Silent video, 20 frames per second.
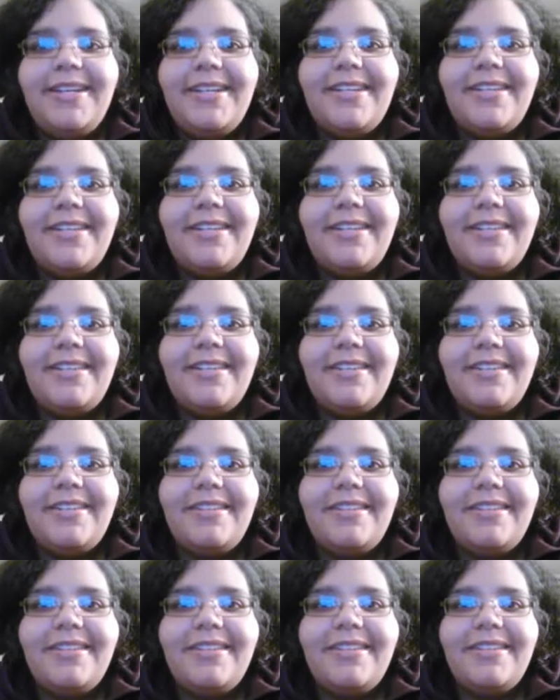
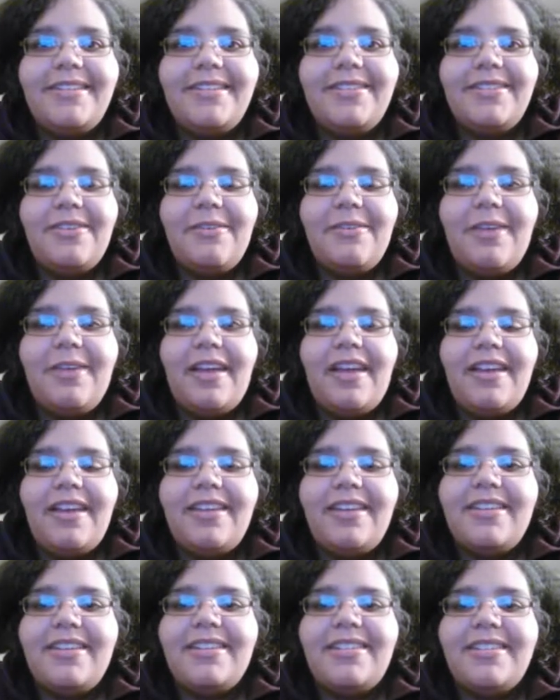He's
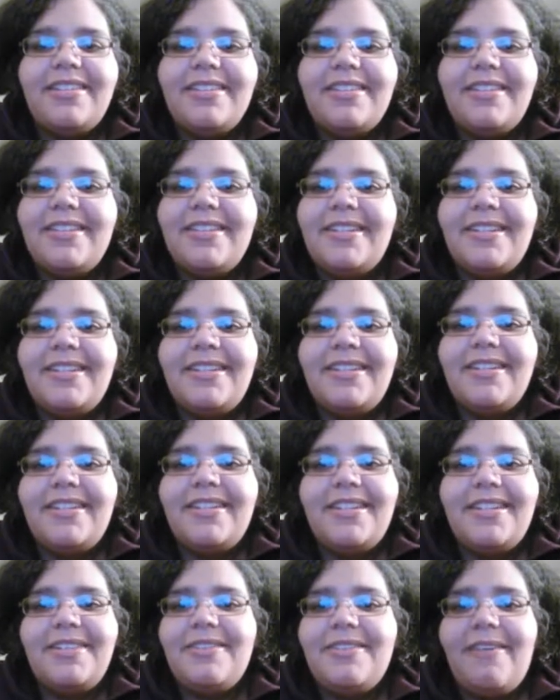okay.
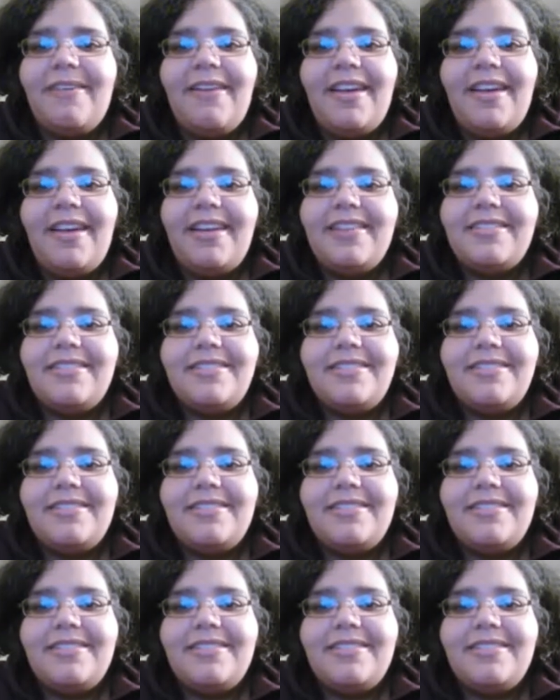He's all right.